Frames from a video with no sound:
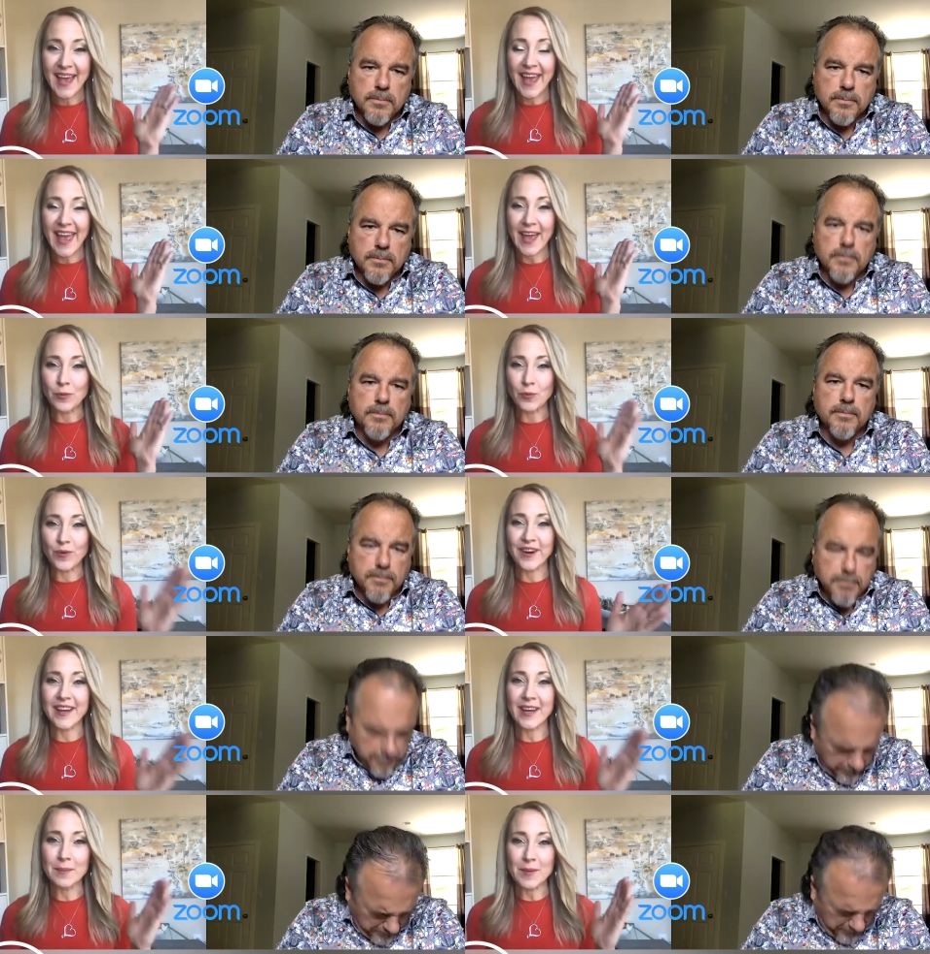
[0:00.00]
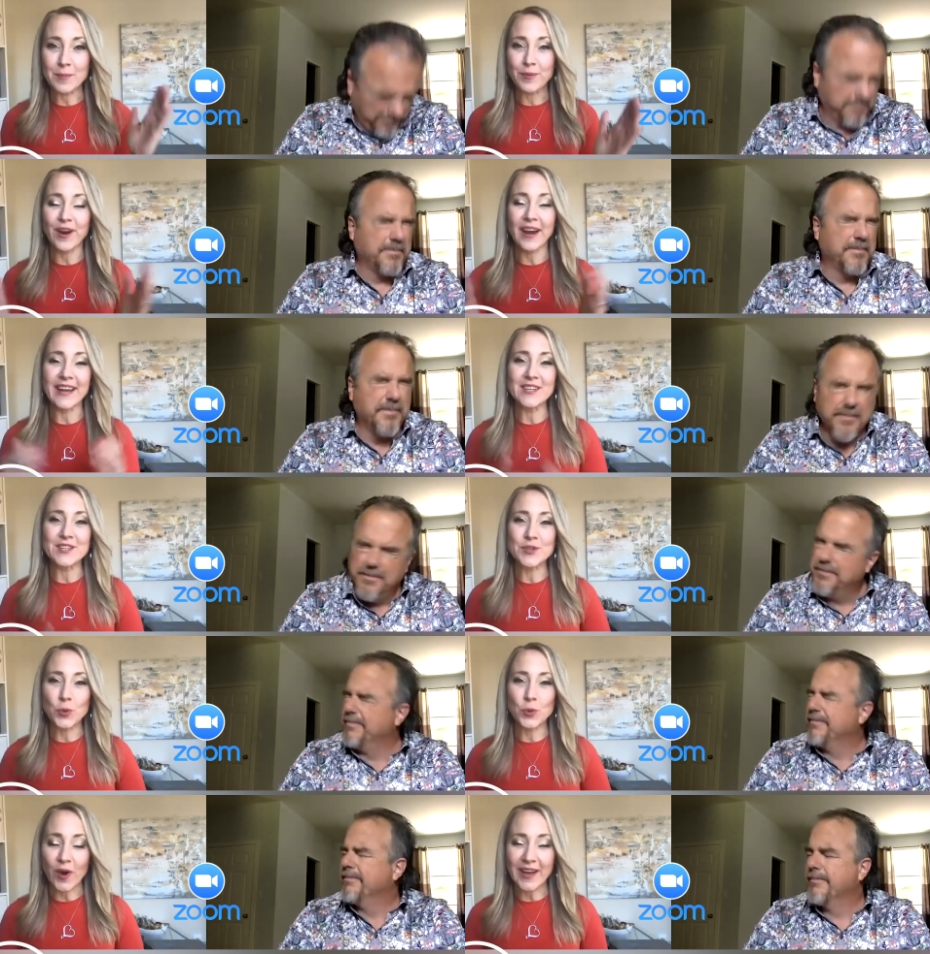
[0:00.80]
Speaker 1: and we're going to be praying
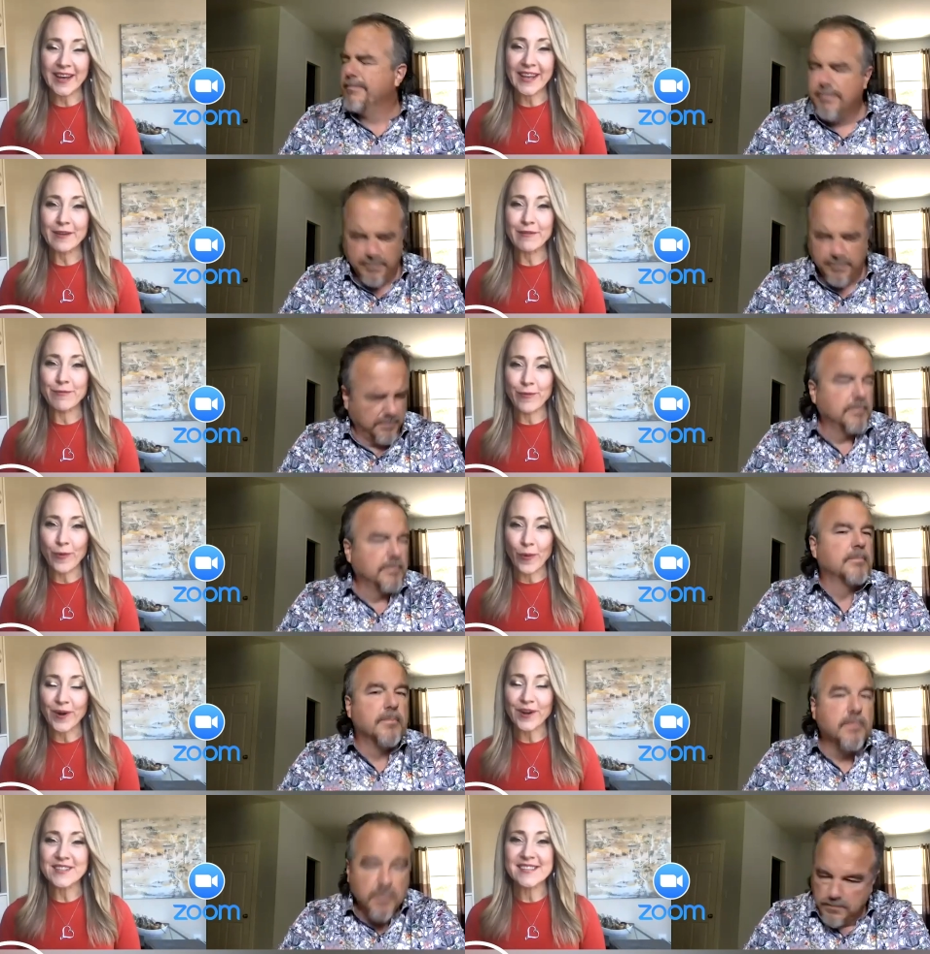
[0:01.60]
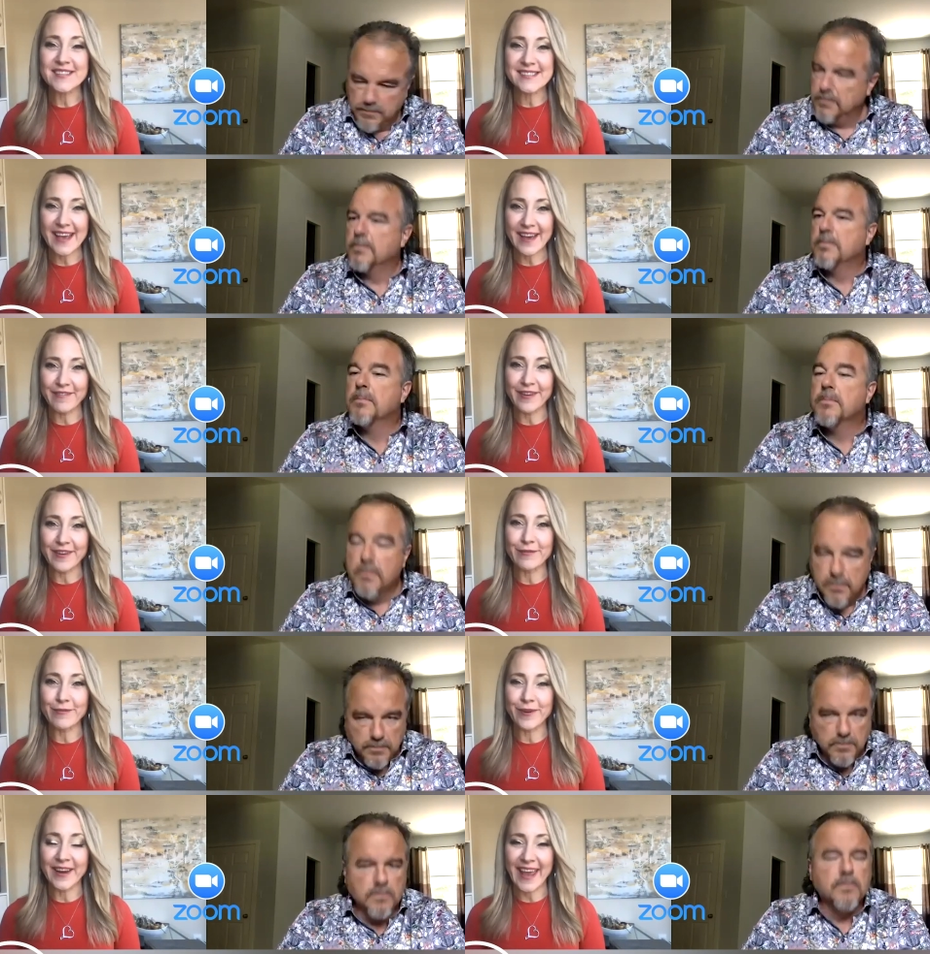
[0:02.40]
24 7
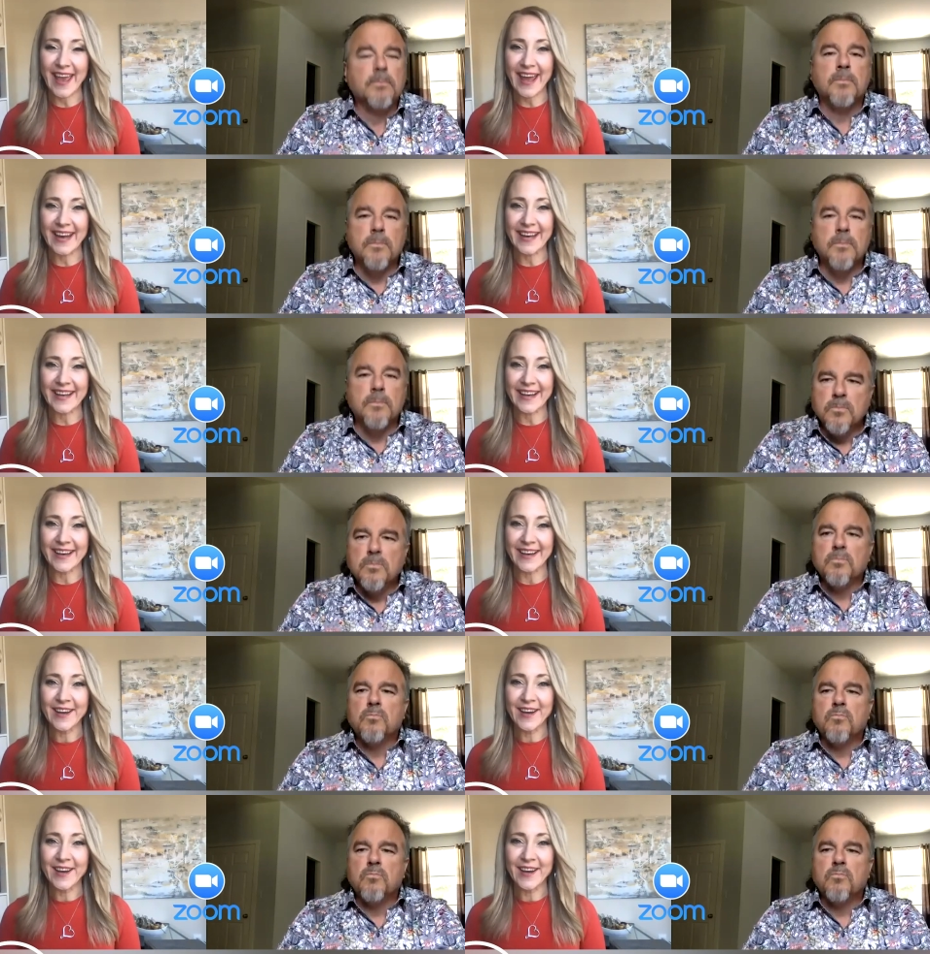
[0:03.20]
for Canada.